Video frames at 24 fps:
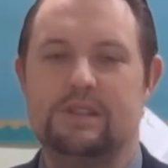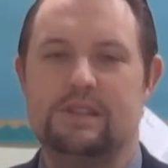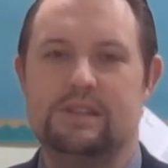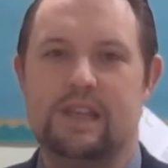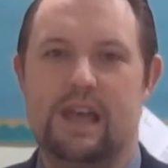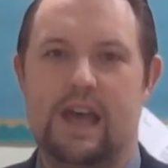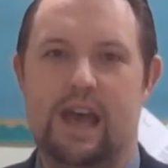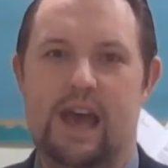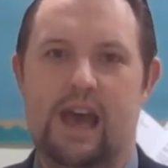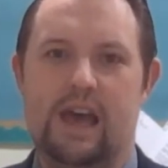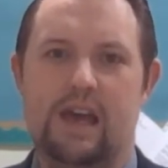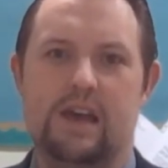
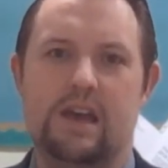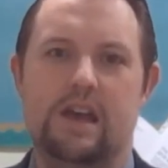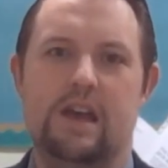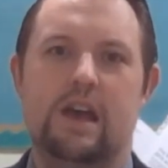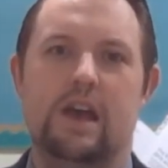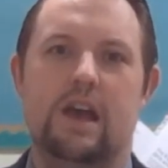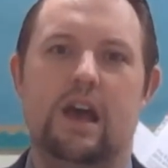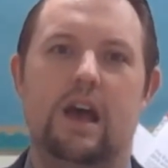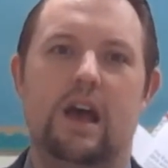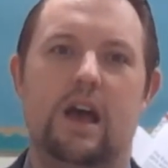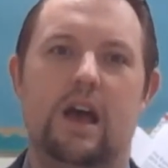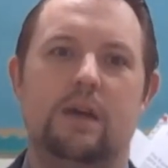Again,
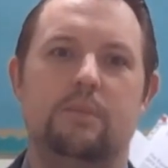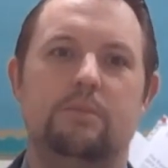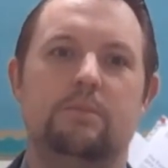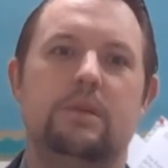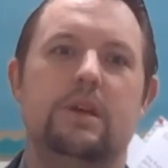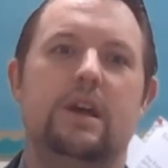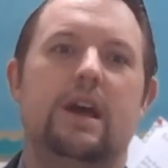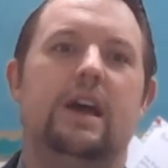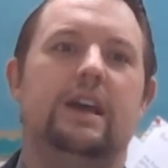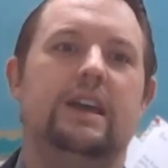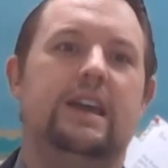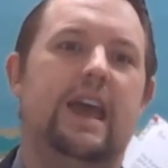to
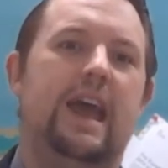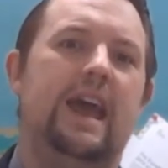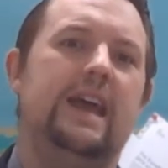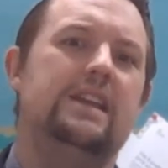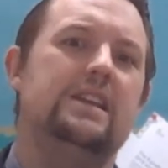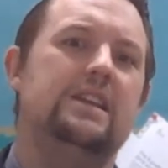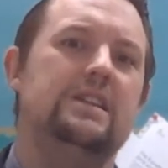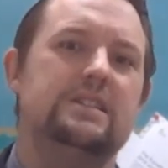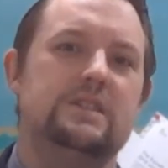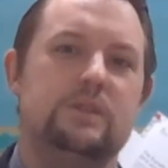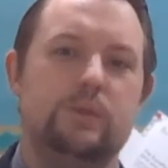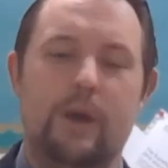everyone else,
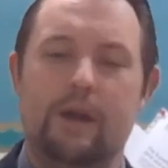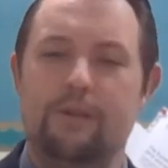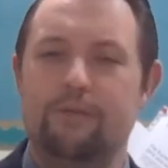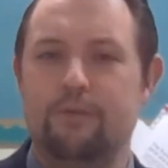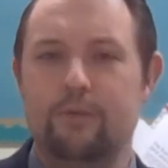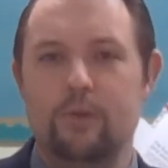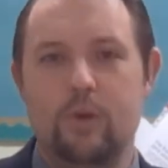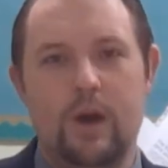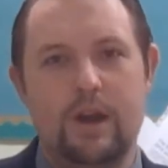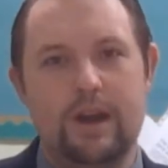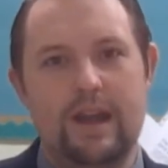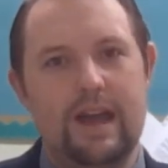keep
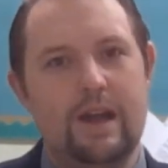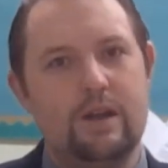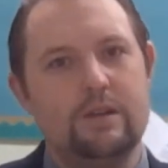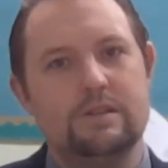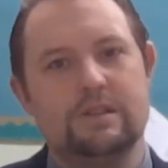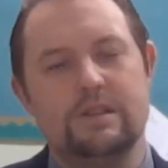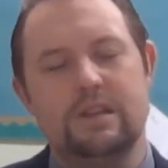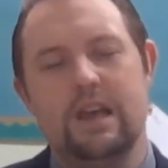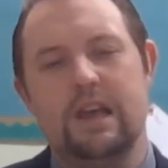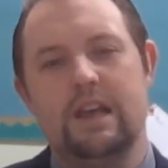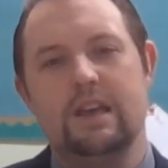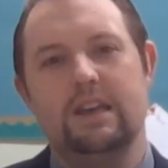working
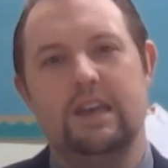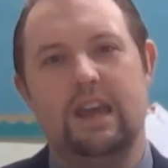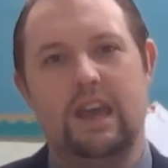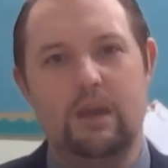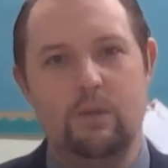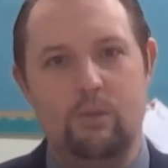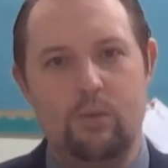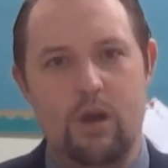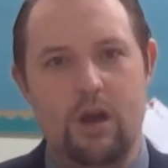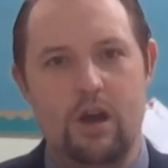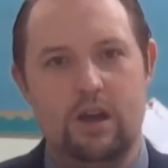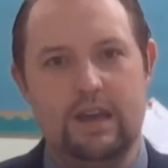hard,
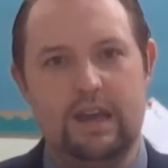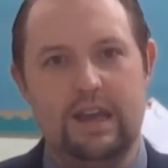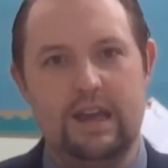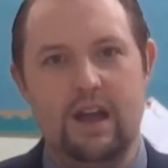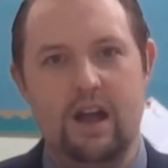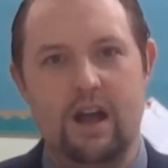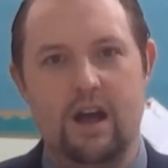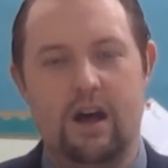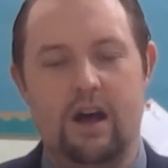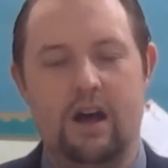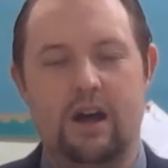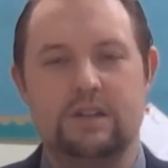trying
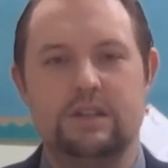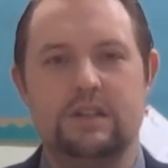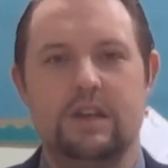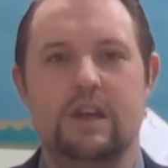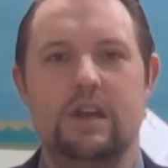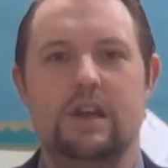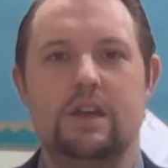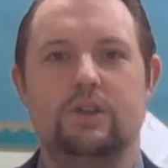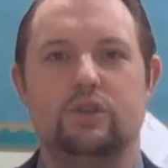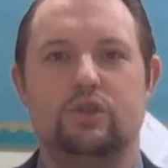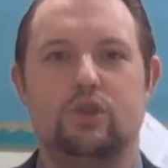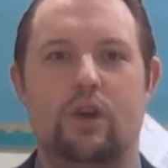your
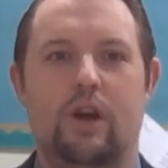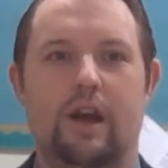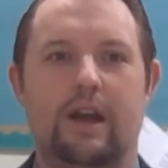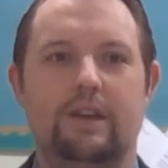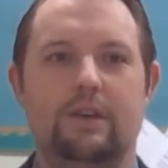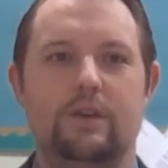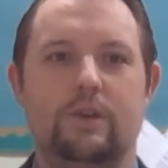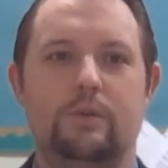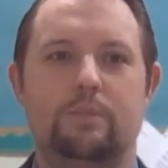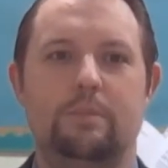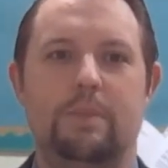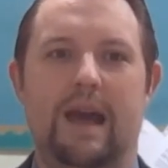best,
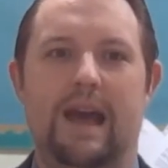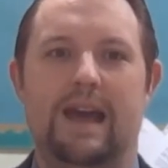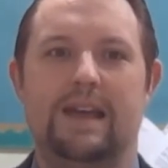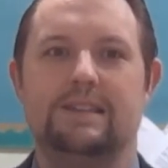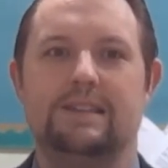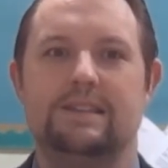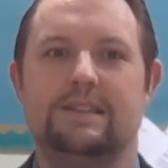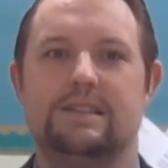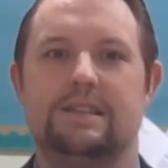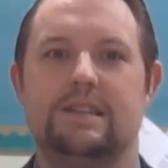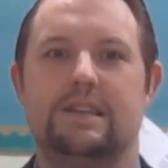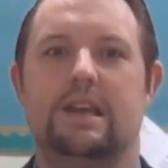and
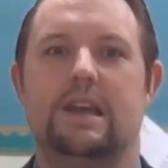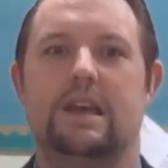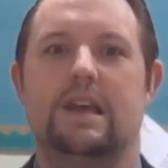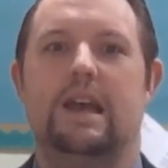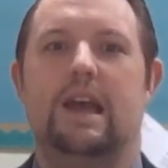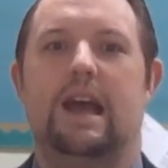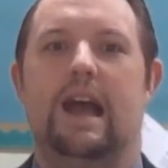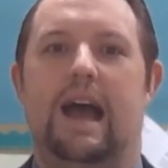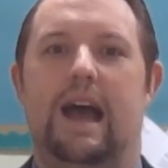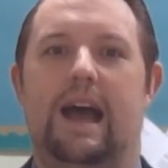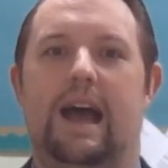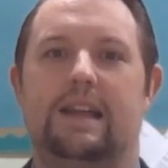
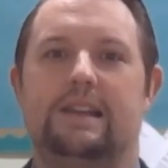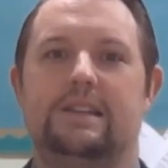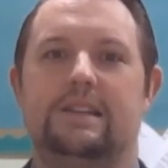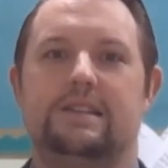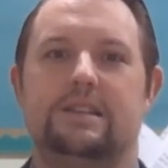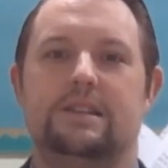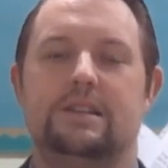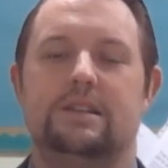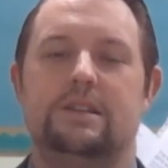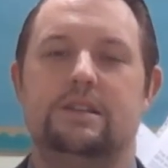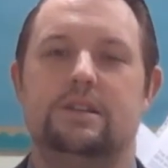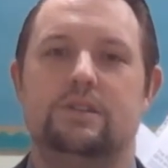do
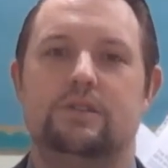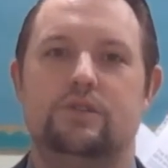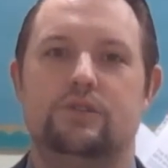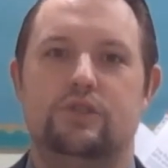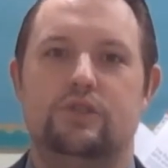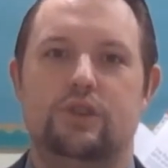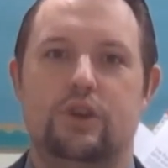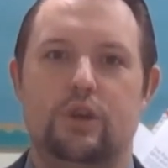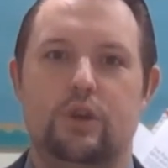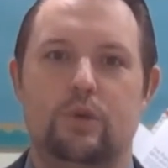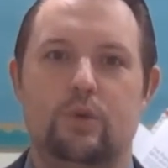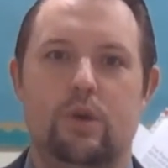all
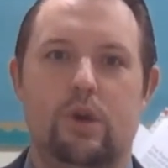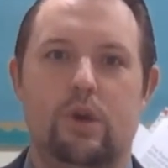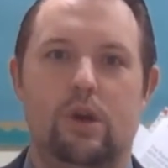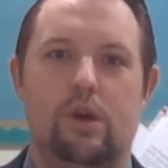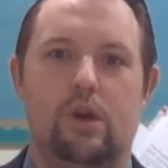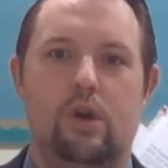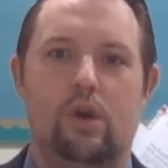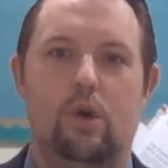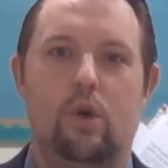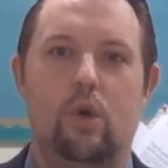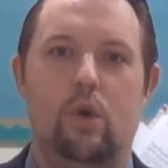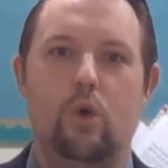those
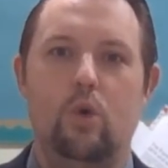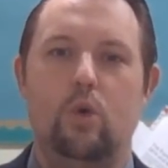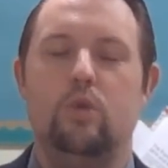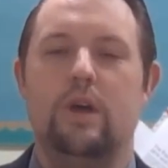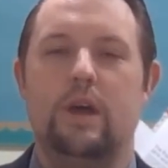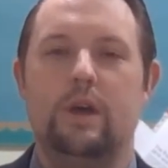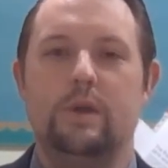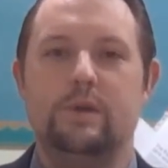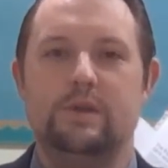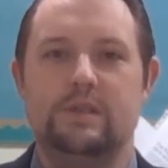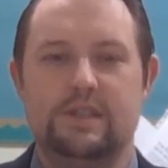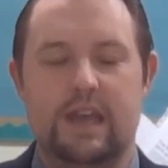things
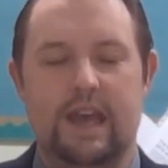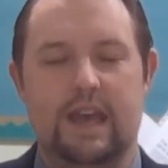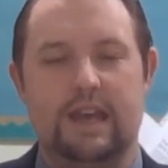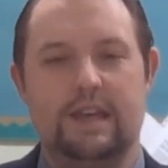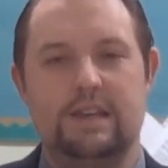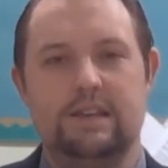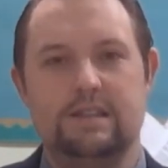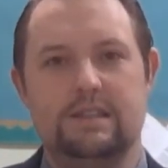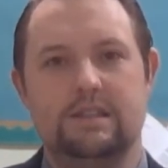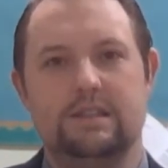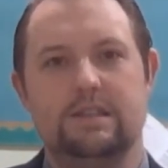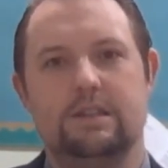
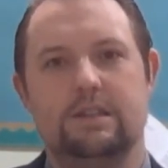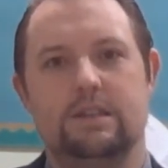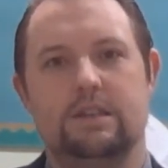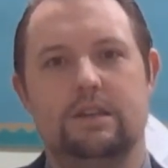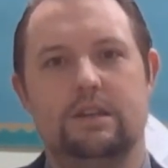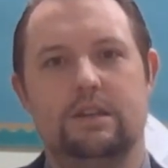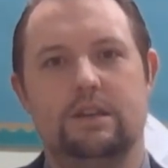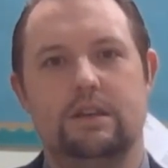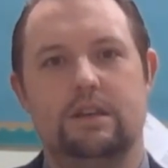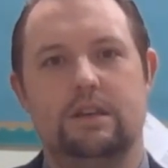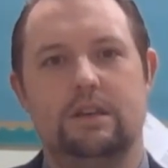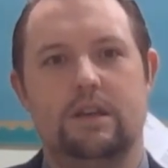that you
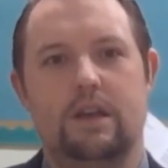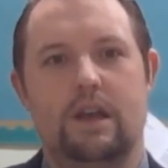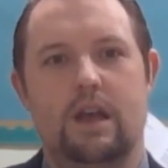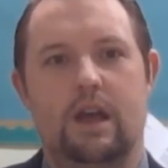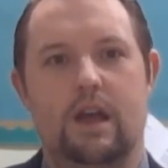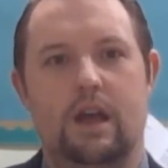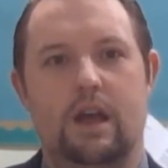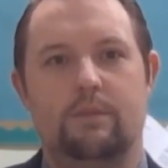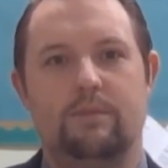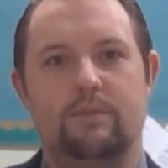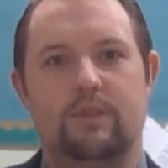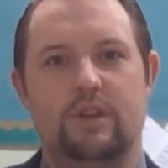need to do
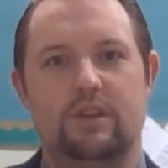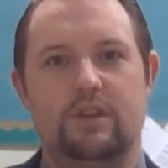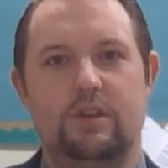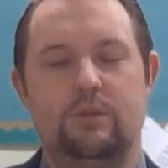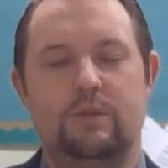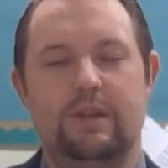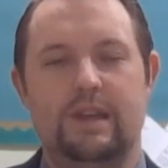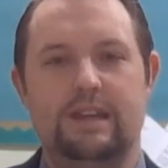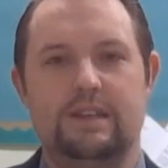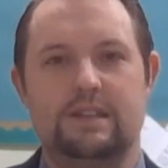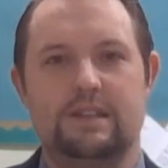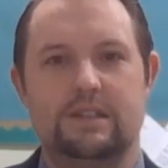
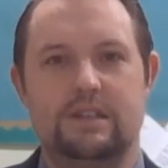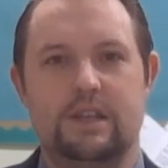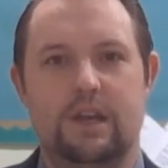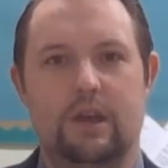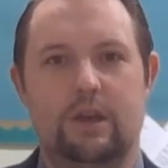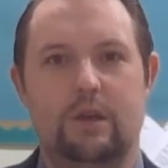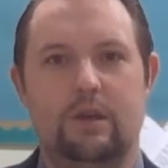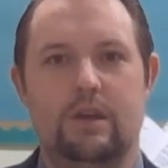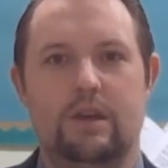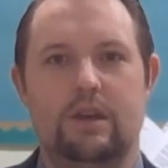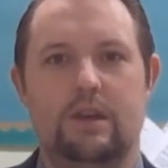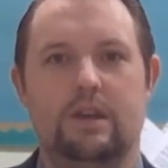to get
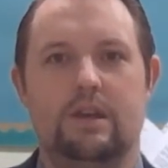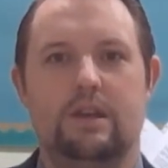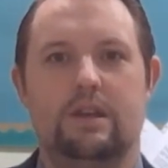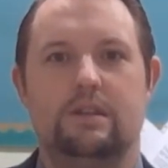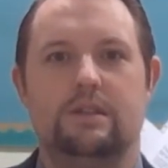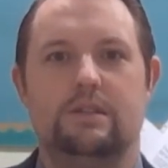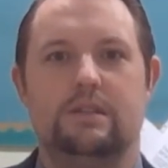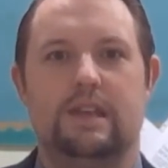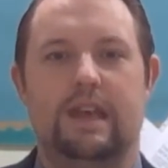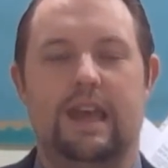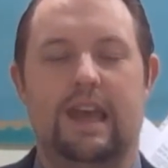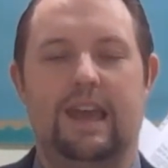even
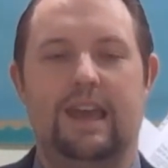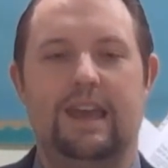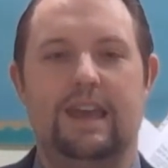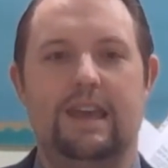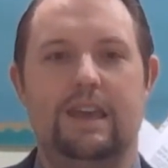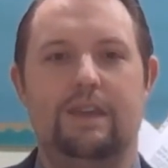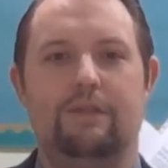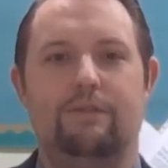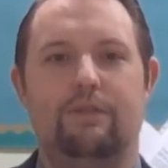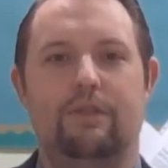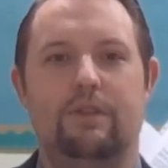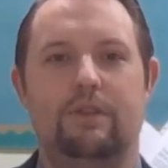better.